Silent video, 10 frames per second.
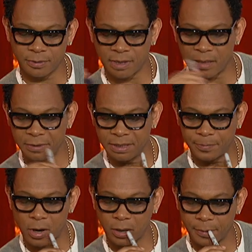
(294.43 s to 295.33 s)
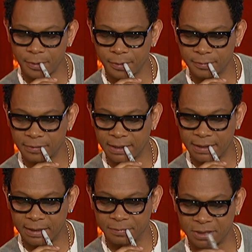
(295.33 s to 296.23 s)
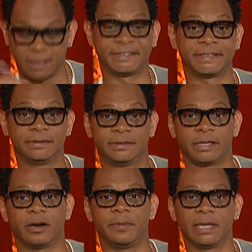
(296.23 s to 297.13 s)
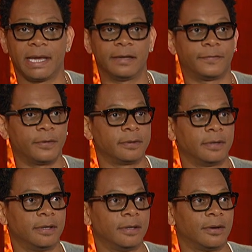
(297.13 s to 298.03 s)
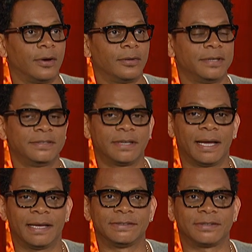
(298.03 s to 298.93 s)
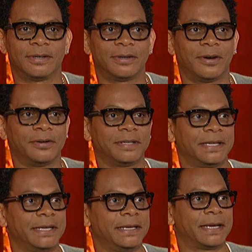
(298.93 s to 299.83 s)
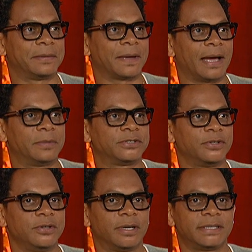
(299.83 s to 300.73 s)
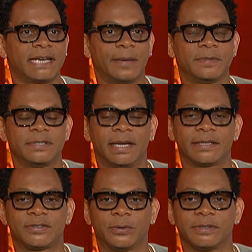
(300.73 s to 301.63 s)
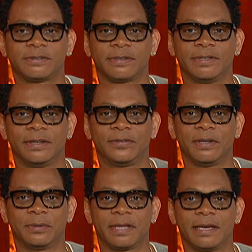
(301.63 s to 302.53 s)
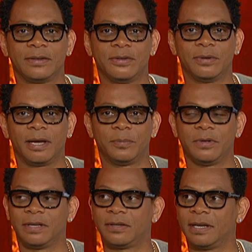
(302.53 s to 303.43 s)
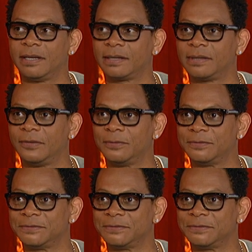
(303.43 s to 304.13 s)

Dominic Barber, um, cousin Jeremy Langford all of these guys are, are in the league. I mean, how much are you going to tap into that source and, and, see what they can do to help you get to that next level?